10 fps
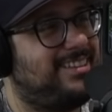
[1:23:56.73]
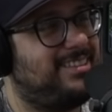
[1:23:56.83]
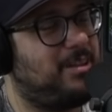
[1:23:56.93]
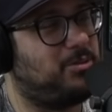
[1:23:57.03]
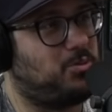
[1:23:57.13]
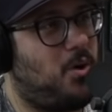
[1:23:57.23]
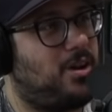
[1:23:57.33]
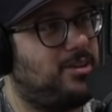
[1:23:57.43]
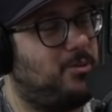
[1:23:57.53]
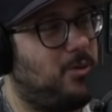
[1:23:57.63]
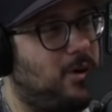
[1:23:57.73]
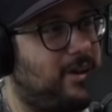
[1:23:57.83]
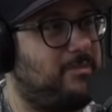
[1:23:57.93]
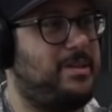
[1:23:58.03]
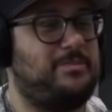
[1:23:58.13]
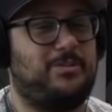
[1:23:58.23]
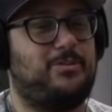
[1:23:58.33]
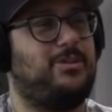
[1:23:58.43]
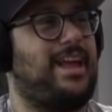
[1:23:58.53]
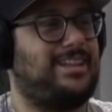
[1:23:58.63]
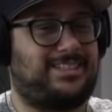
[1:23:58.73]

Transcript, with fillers: That was walking to work and people were like